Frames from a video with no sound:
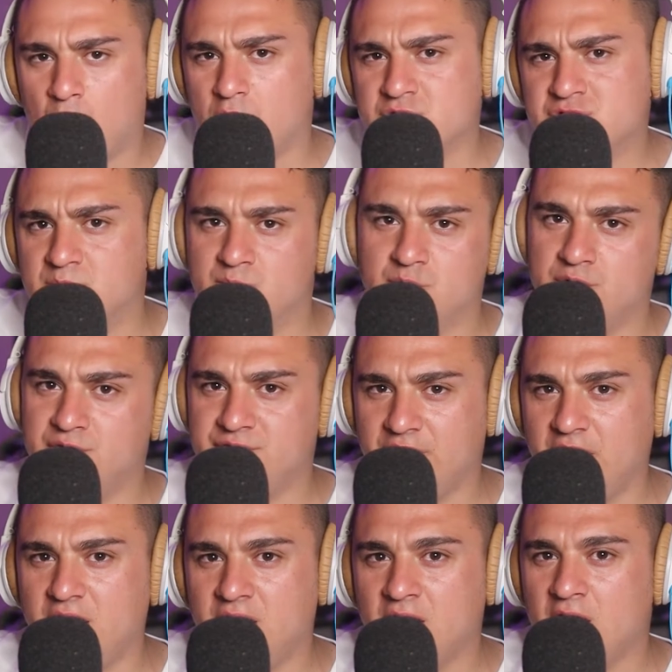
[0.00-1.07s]
watch a
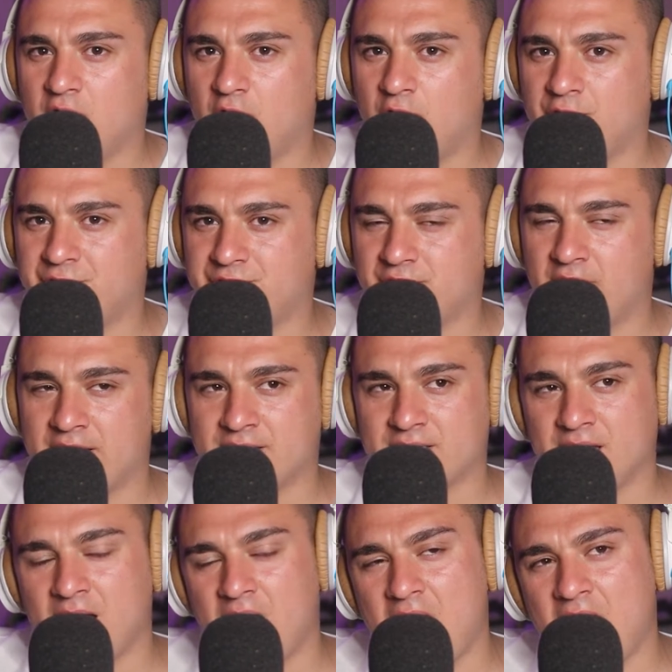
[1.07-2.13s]
movie of,
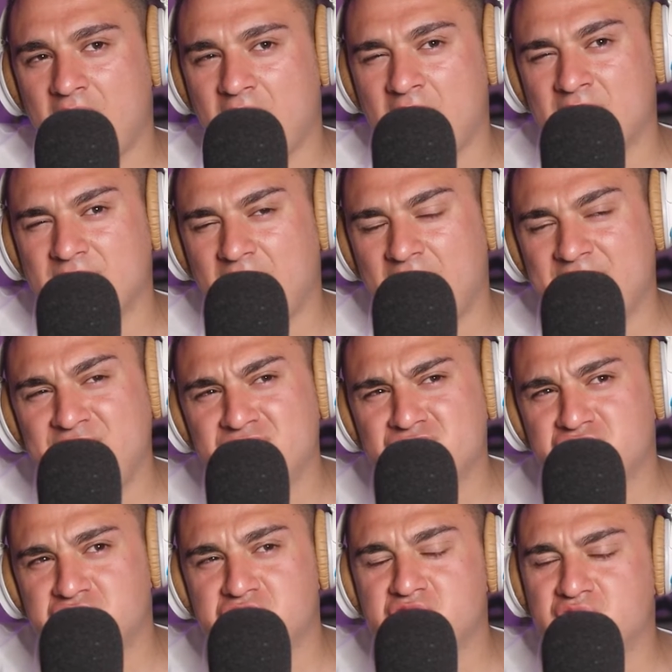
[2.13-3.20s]
like, I
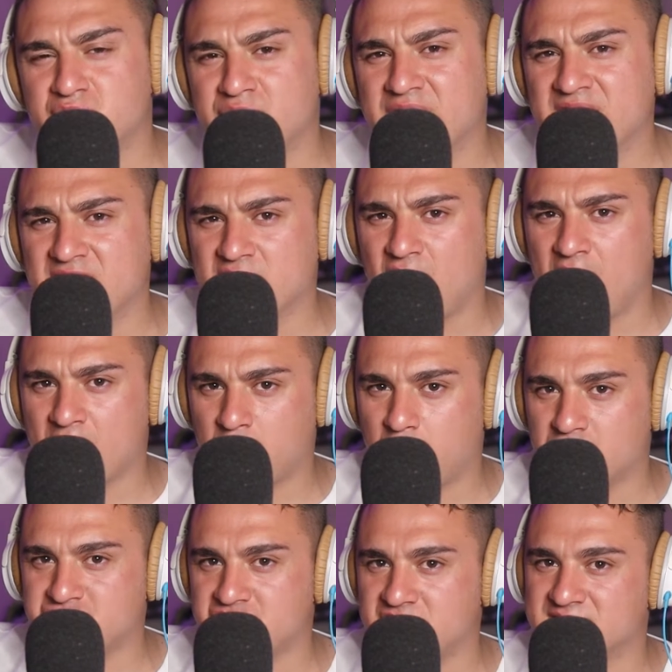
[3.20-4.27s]
used to really like
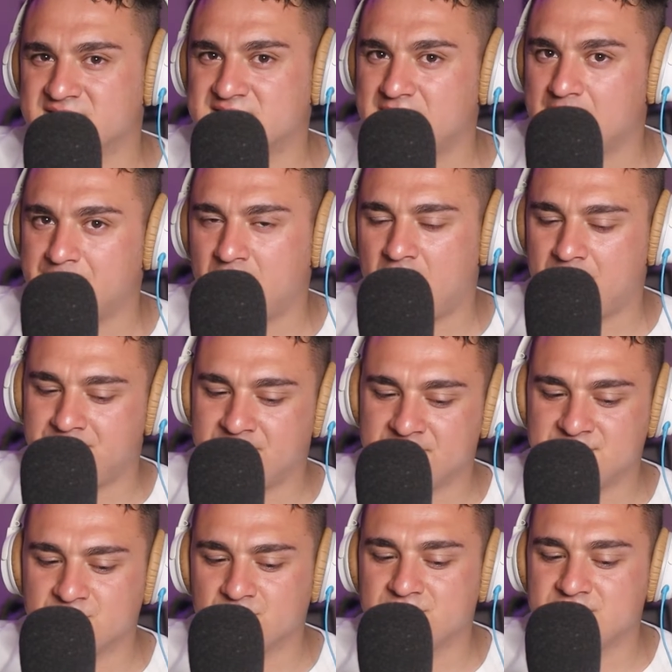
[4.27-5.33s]
watching Step Up.
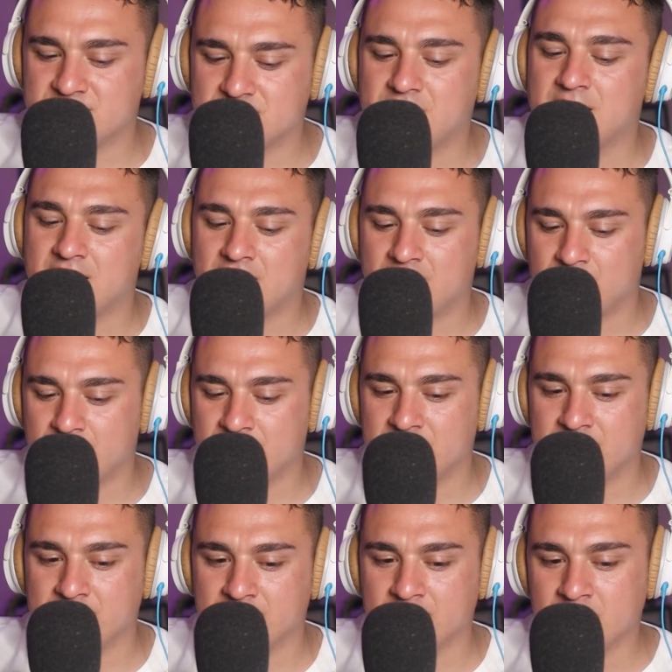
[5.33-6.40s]
Until this day, I
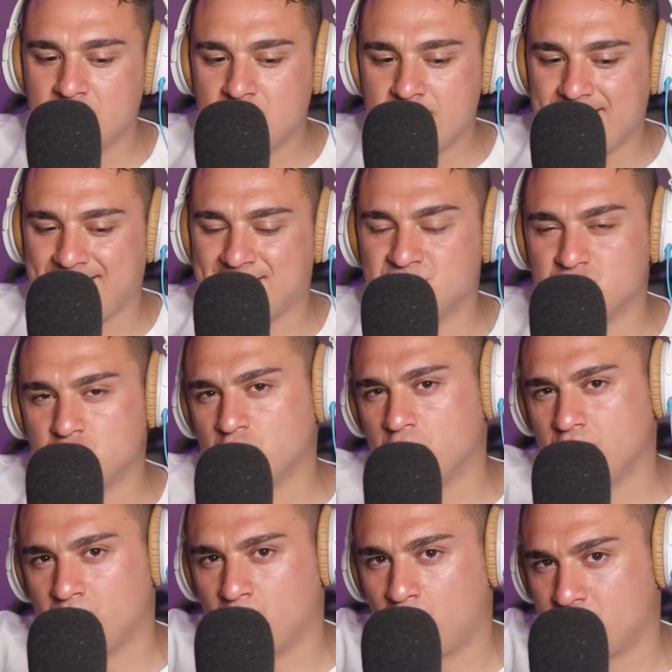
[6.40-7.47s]
really
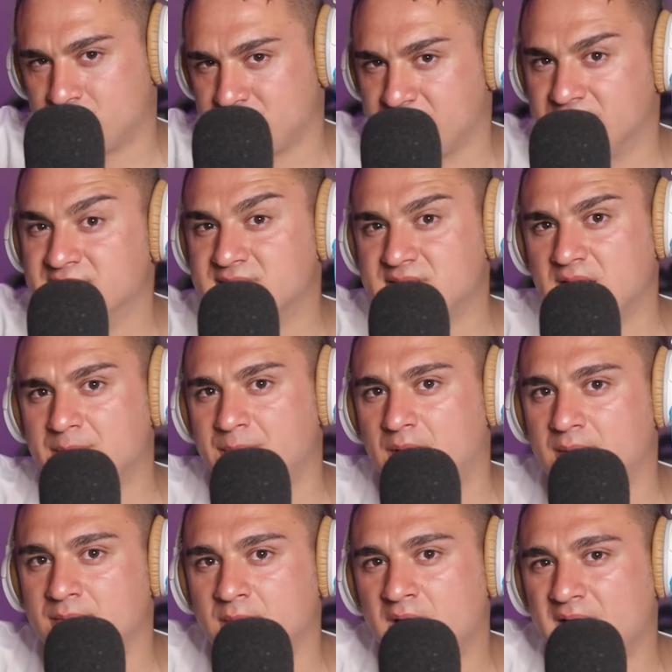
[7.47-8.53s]
enjoy watching Step
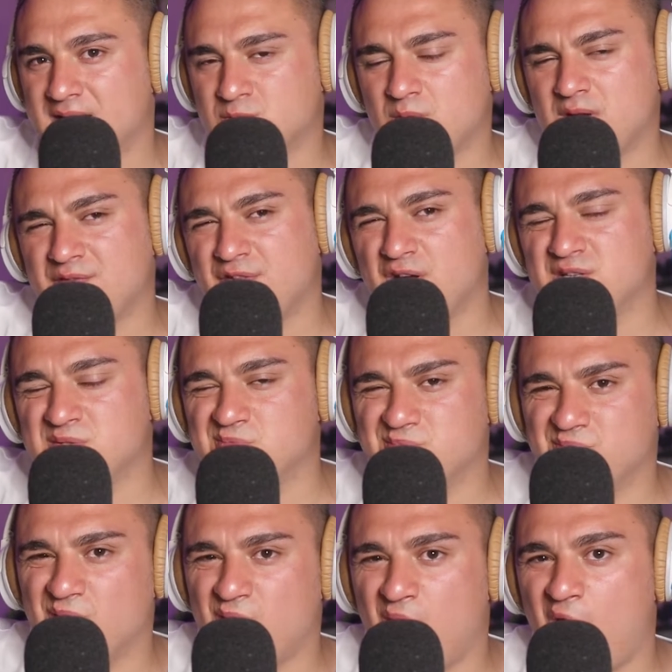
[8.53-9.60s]
Up. It's one of those
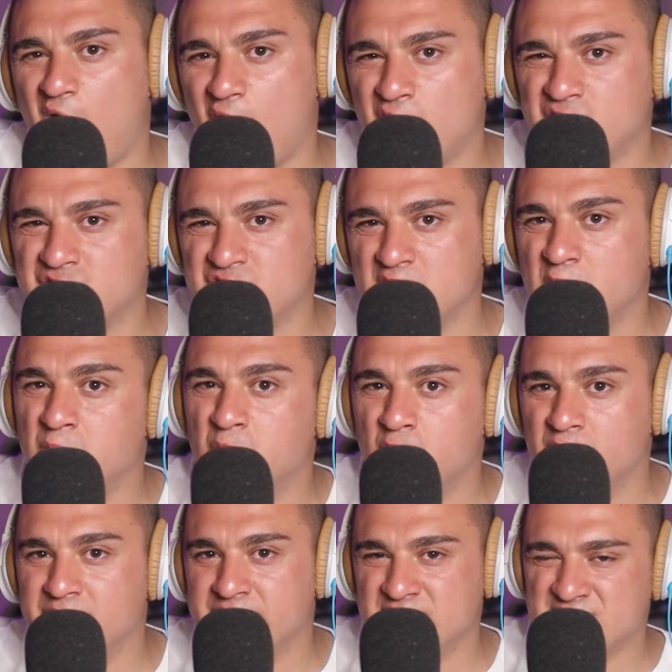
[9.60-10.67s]
OG
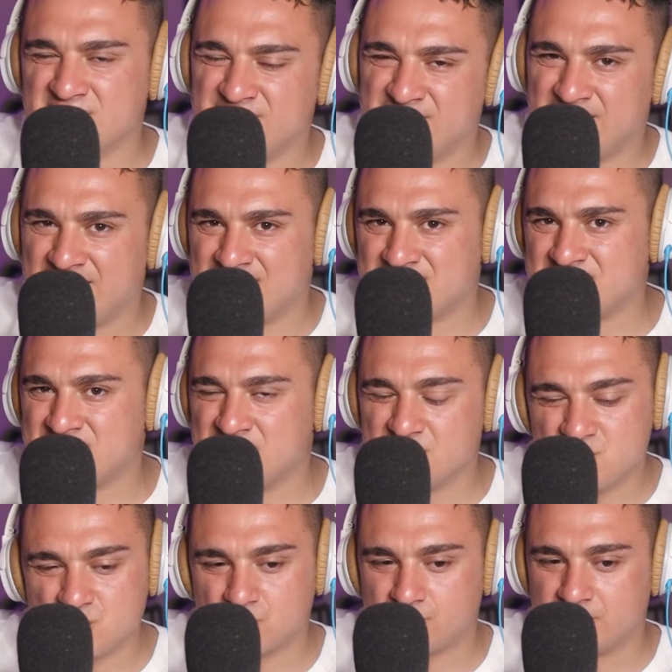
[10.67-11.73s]
movies in dance
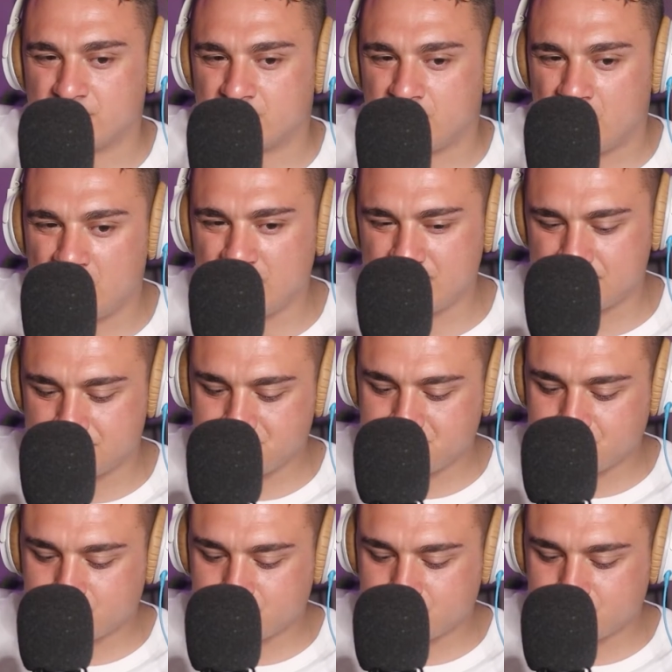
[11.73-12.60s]
history, right?